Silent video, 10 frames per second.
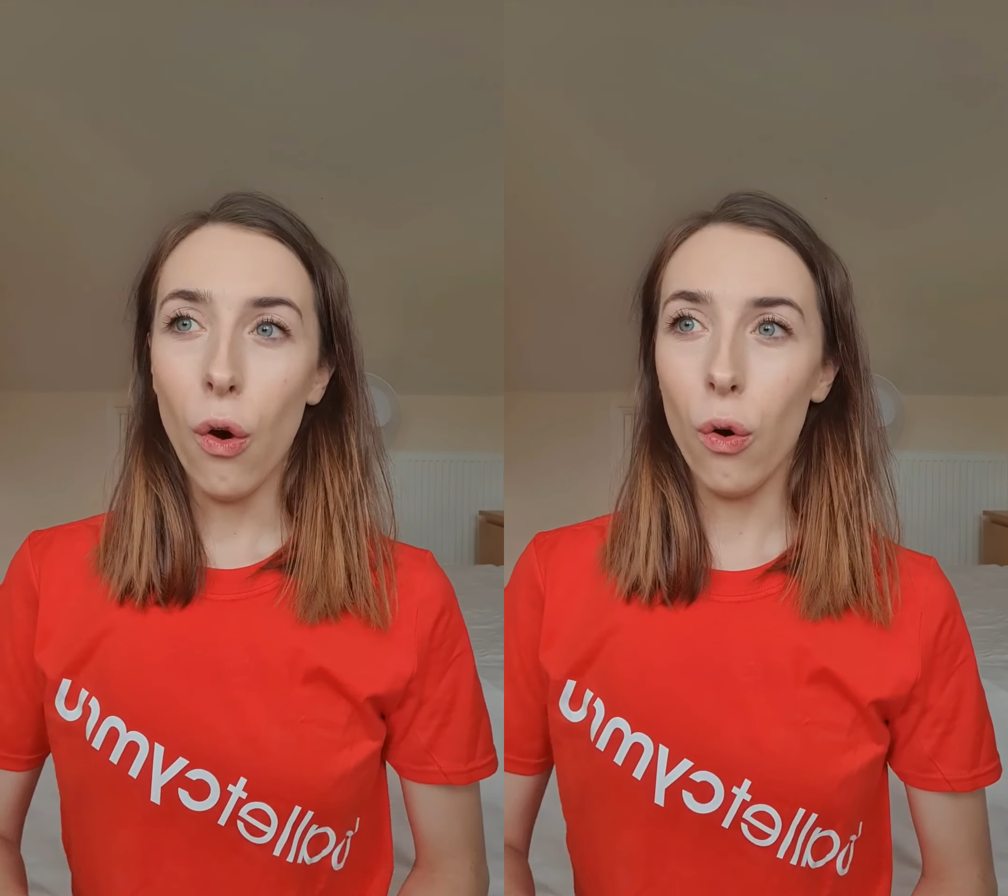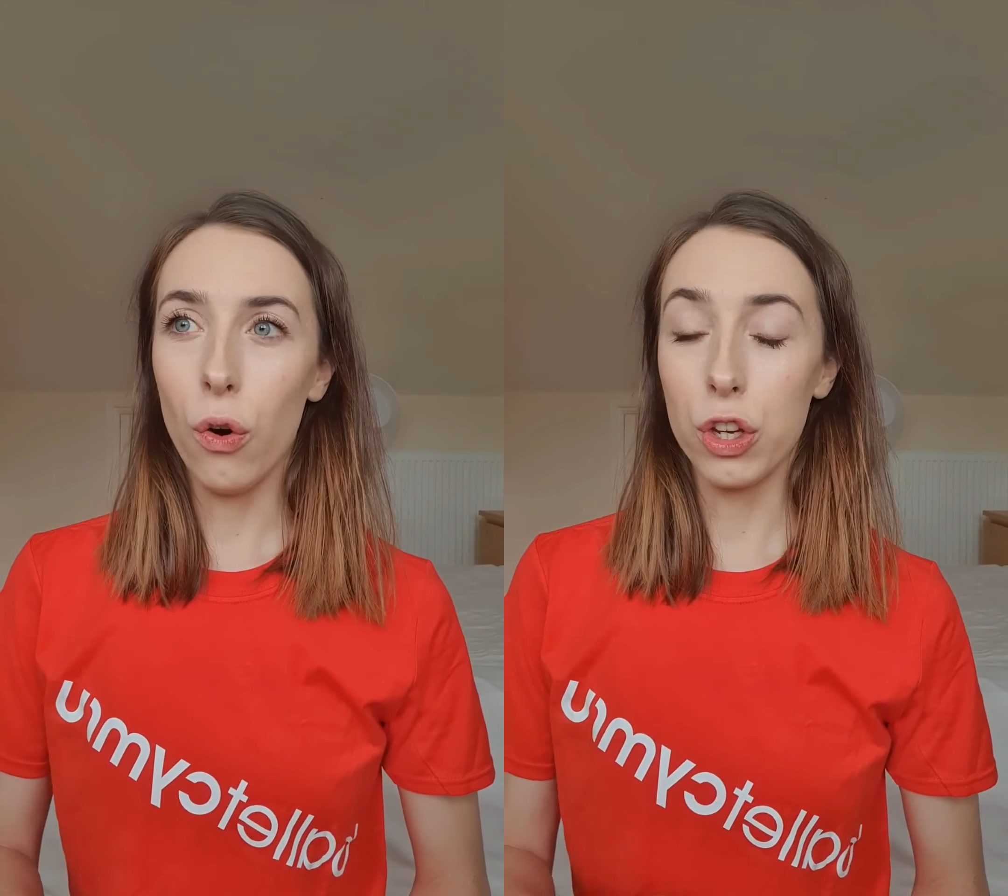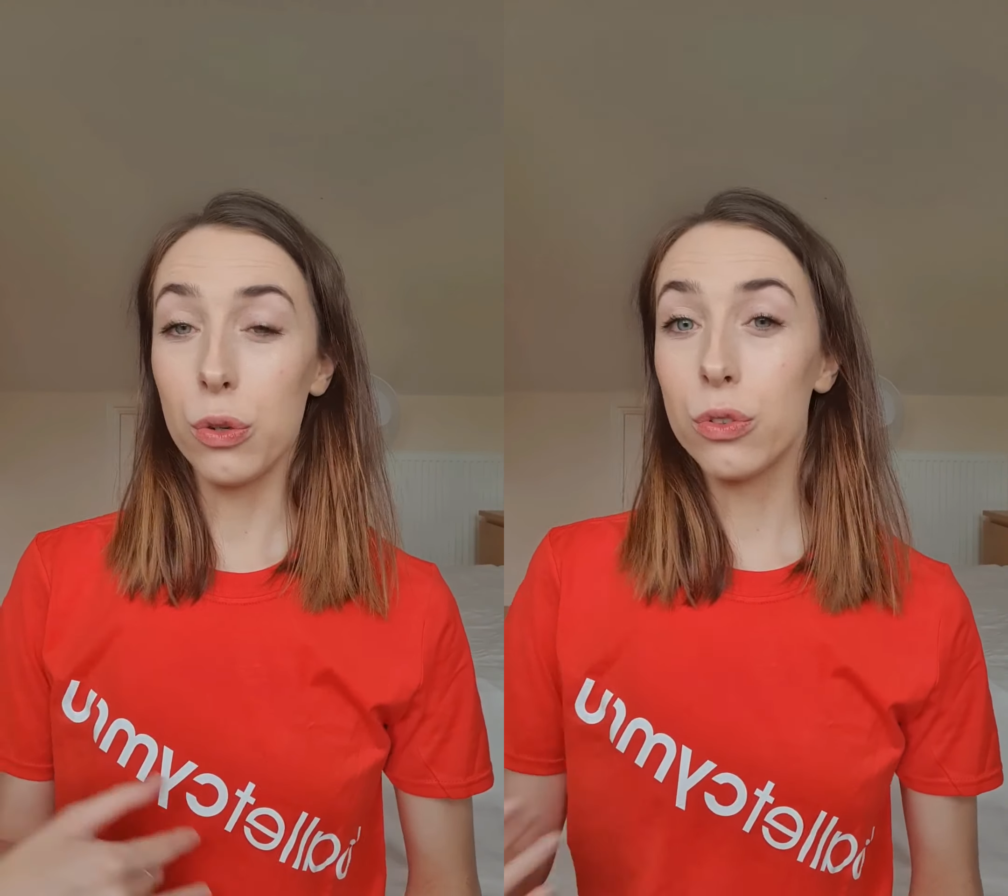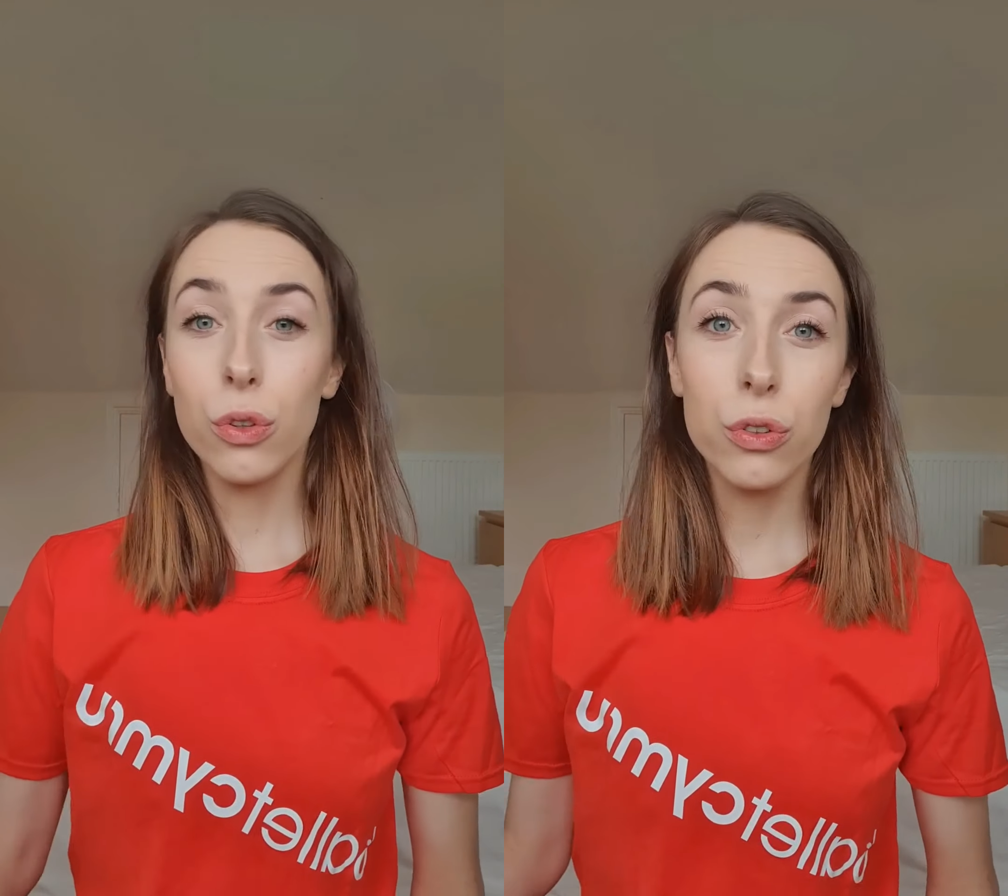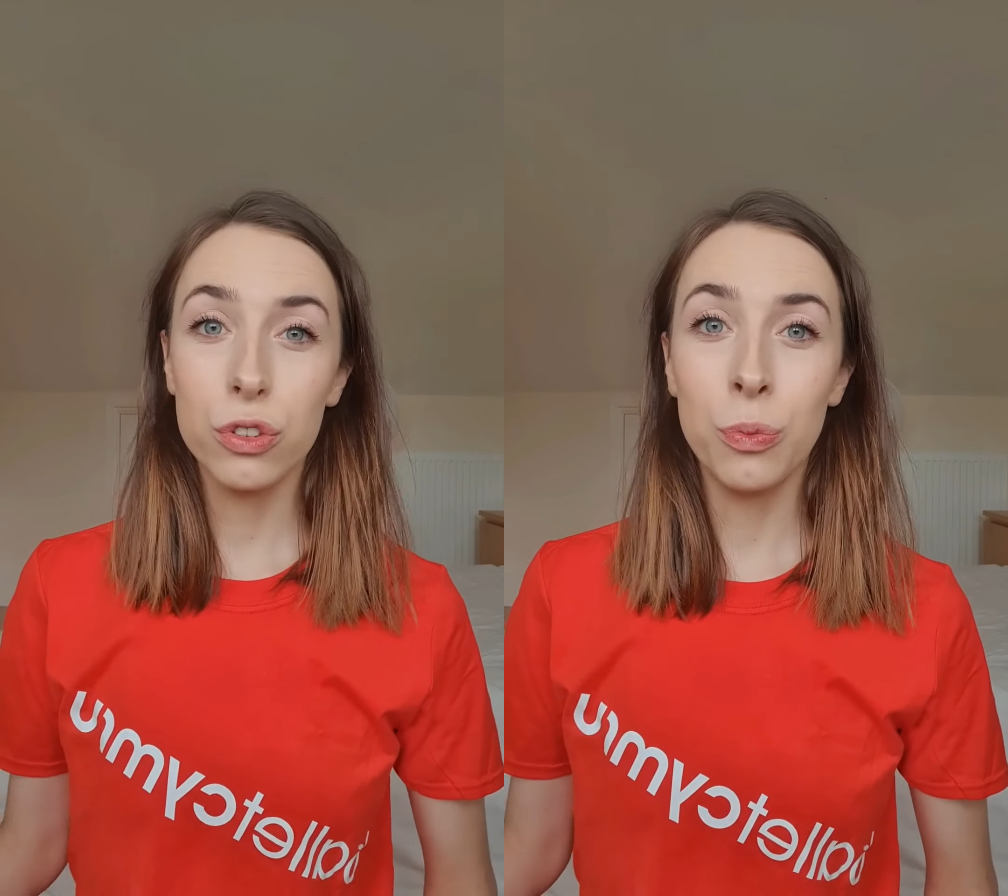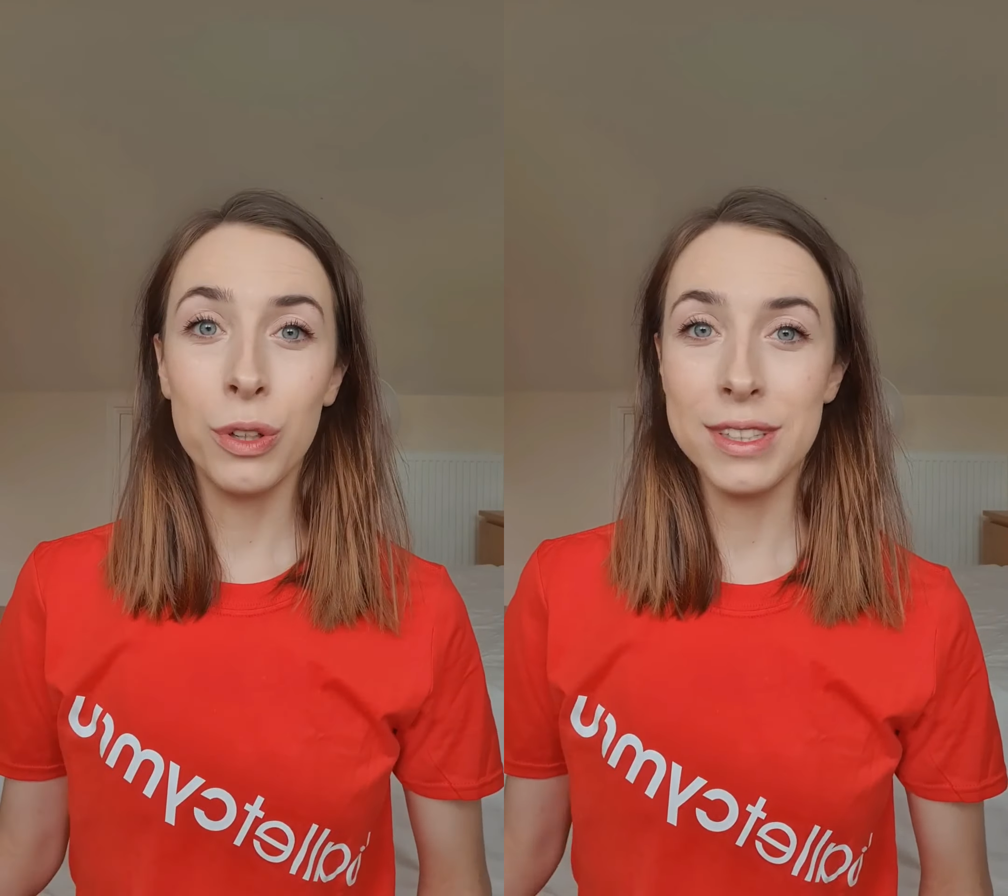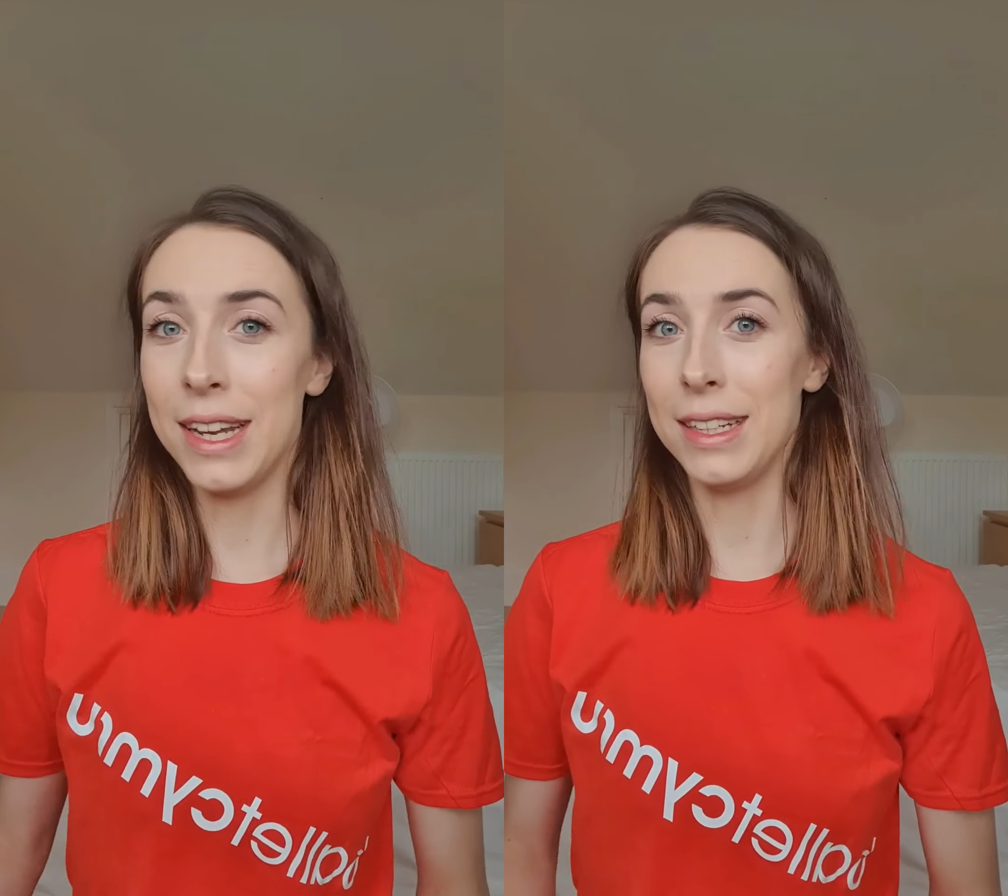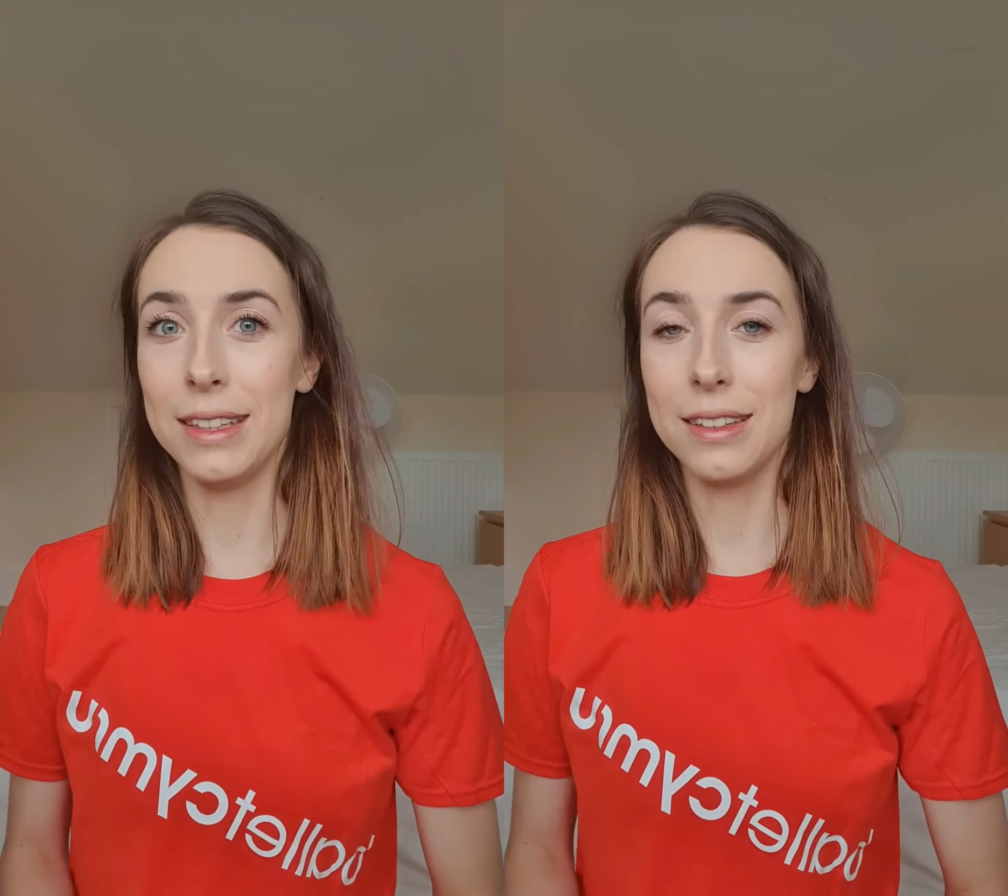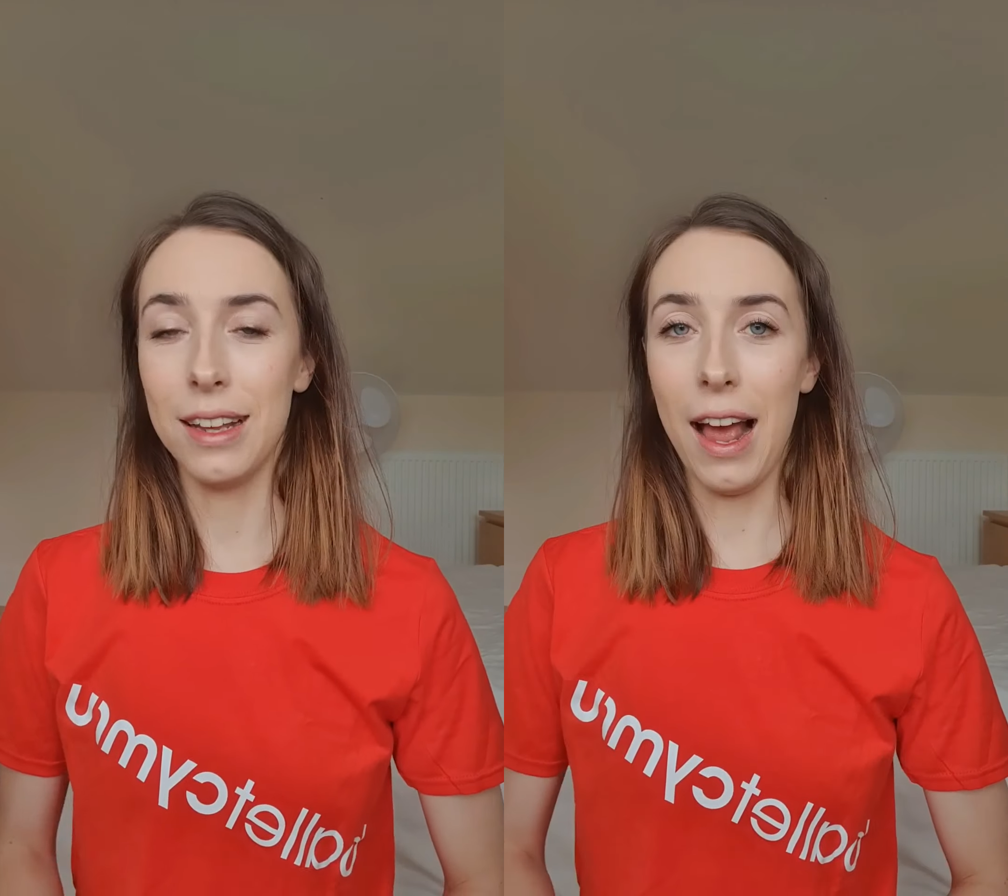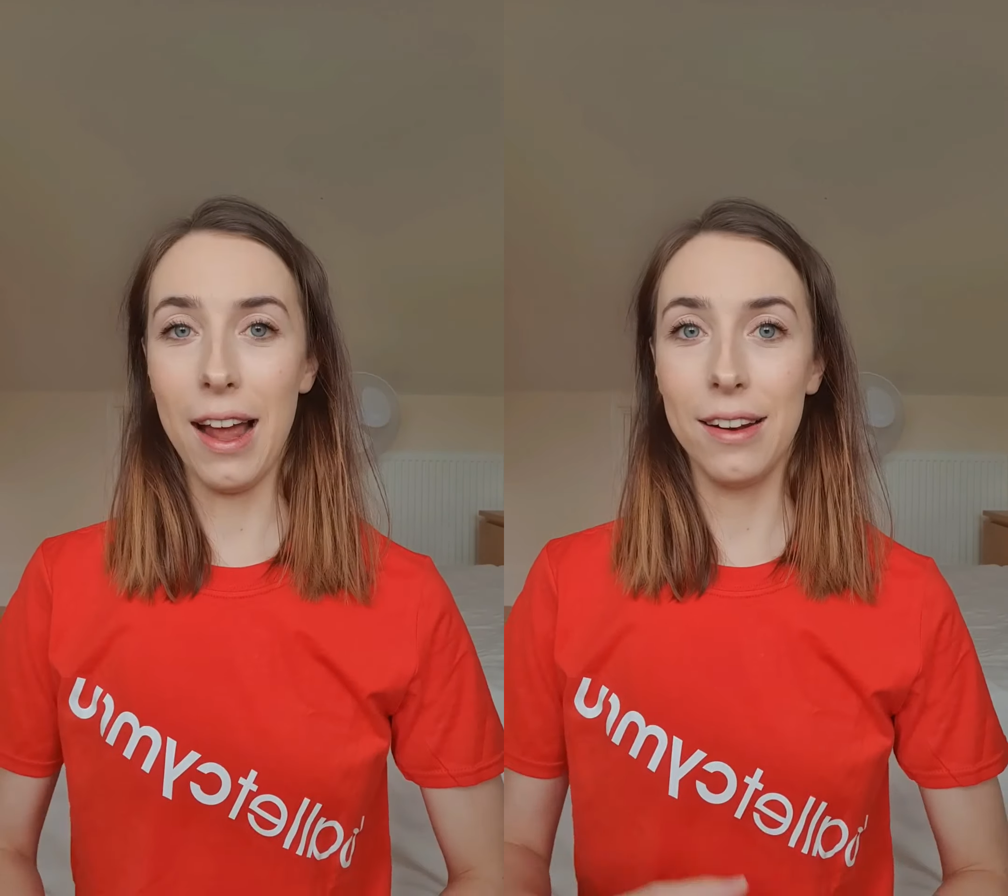or you saw someone dance
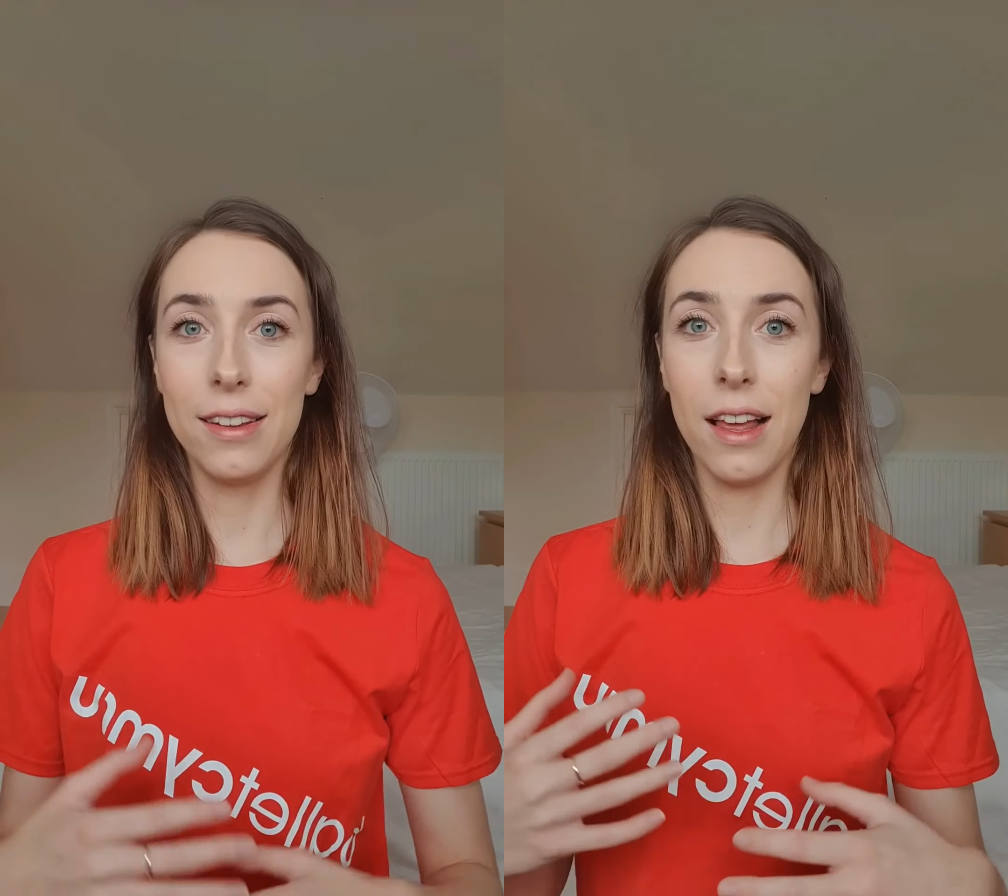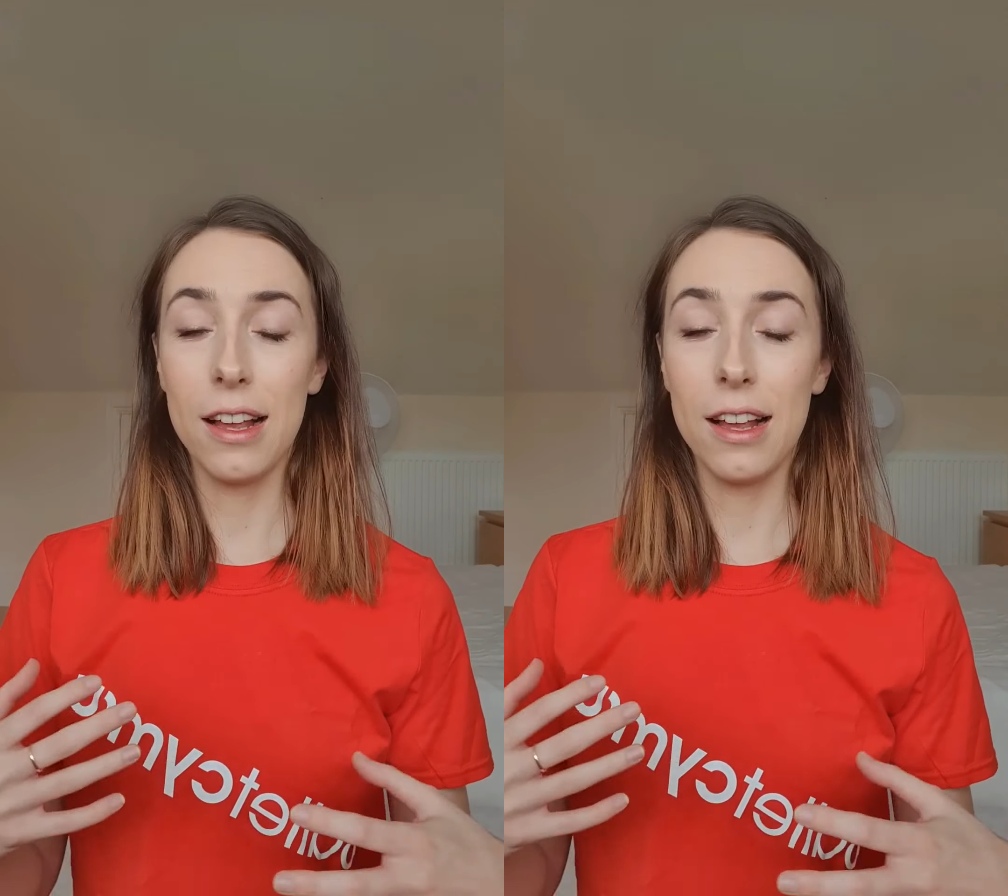and